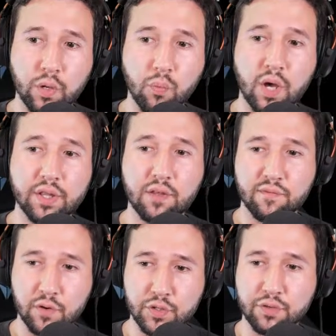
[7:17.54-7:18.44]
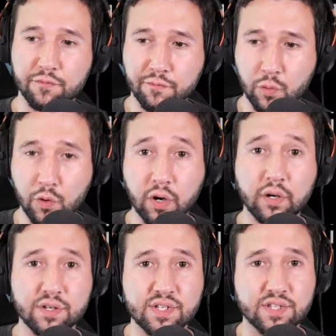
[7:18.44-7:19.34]
want the version 4
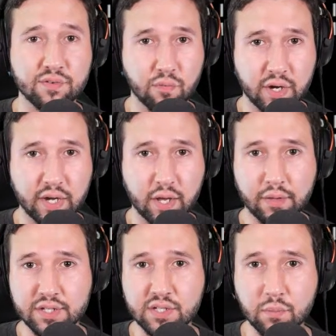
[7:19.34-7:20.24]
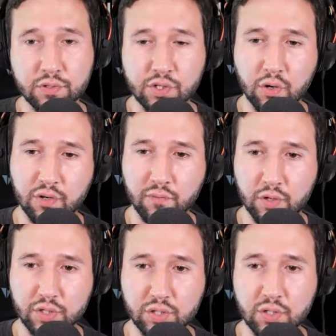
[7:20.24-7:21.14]
because as of right now, that's the most current
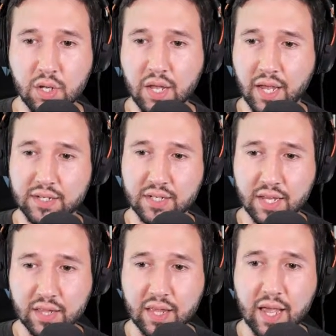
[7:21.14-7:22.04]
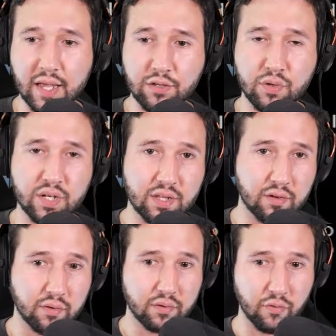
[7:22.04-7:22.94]
version. And to get that, you can
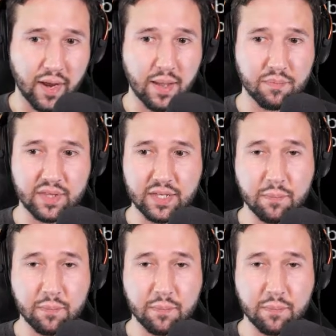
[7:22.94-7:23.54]
either grab the